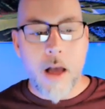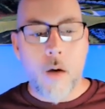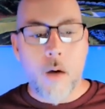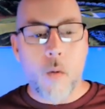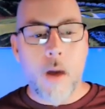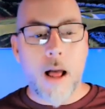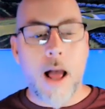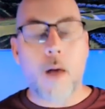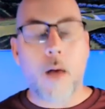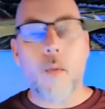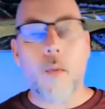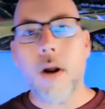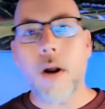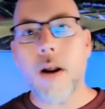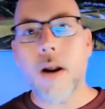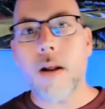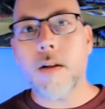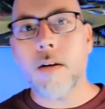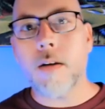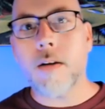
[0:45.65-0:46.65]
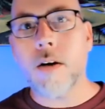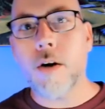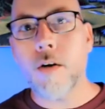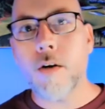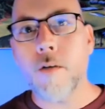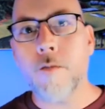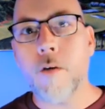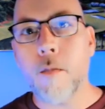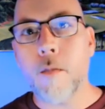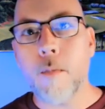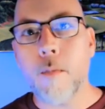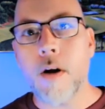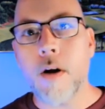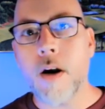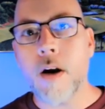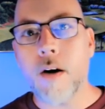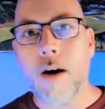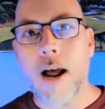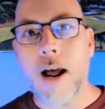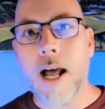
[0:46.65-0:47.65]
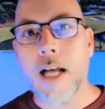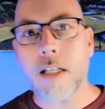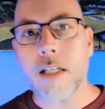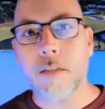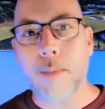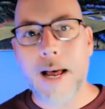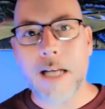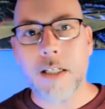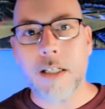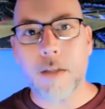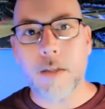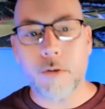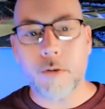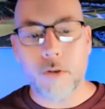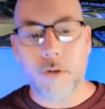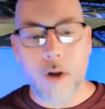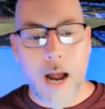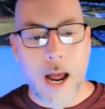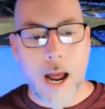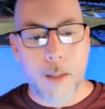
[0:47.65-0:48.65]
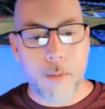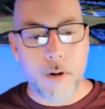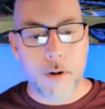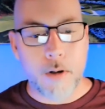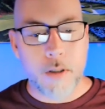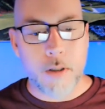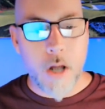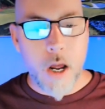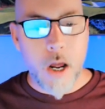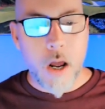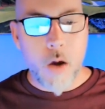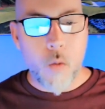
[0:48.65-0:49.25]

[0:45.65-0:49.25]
Well, I wanted to familiarize my subscribers